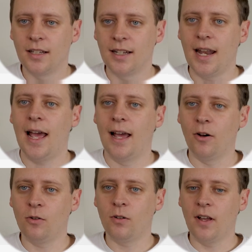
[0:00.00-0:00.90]

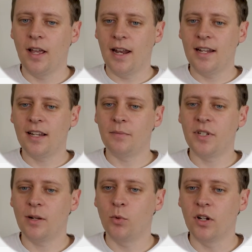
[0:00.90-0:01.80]
Now, anytime
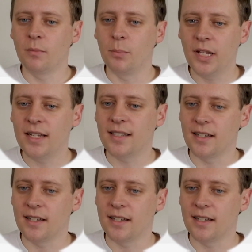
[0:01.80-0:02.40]
someone completes